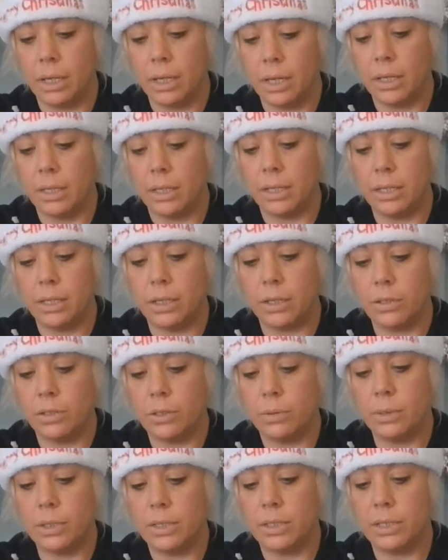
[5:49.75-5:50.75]
and then you can
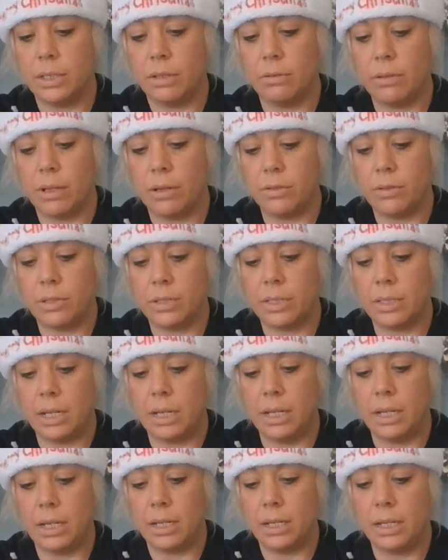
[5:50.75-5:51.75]
twist it around just
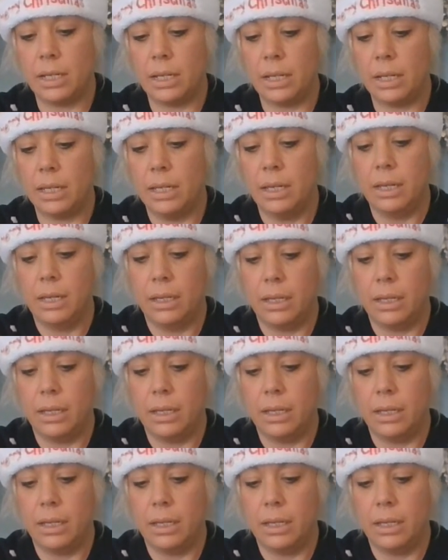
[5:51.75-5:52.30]
slightly